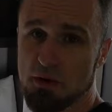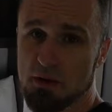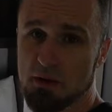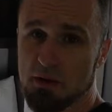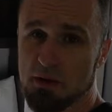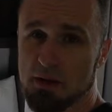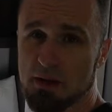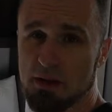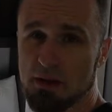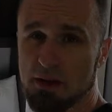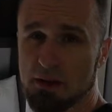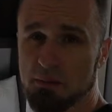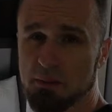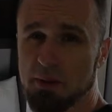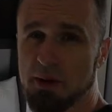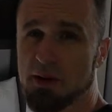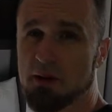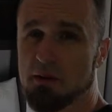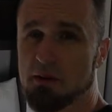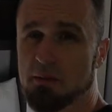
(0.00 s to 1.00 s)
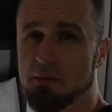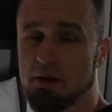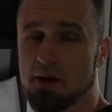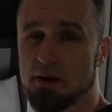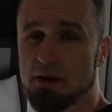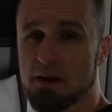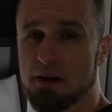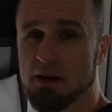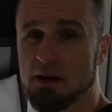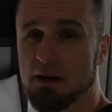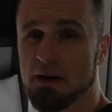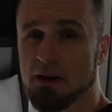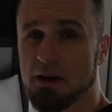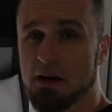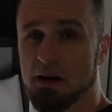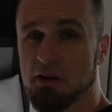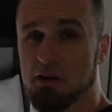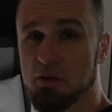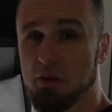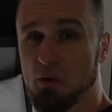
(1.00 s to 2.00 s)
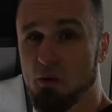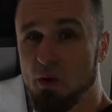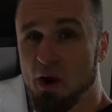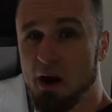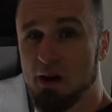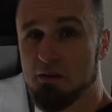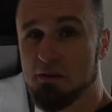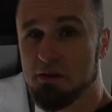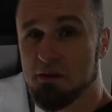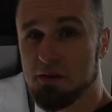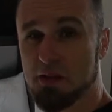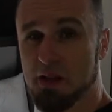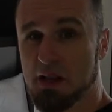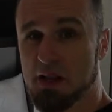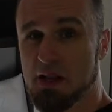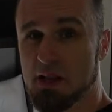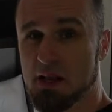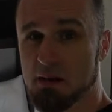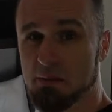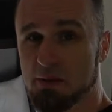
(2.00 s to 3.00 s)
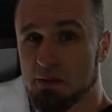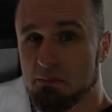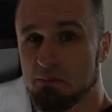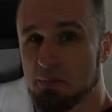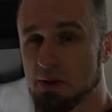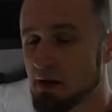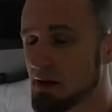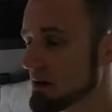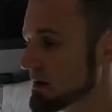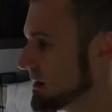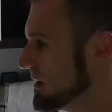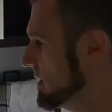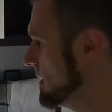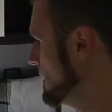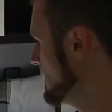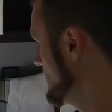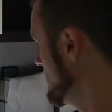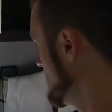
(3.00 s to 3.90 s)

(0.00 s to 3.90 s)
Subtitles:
a little bigger American and your wife is a little bit bigger,